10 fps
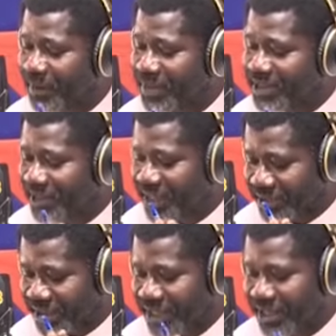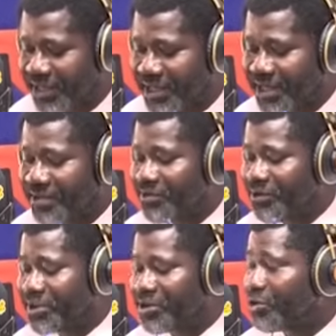she kasana you
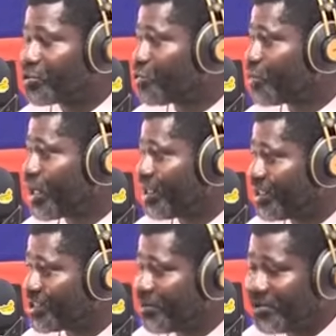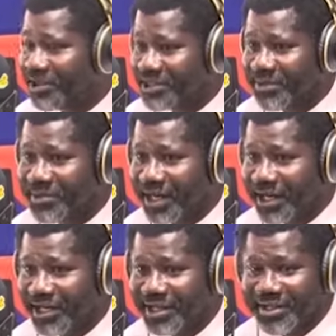can say on the soul can experience it yeah
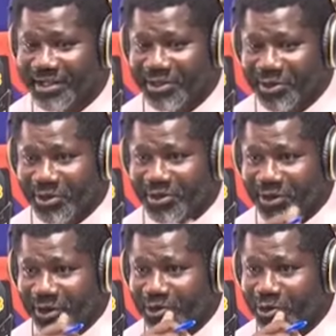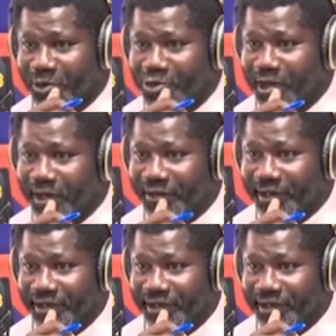on the moves right here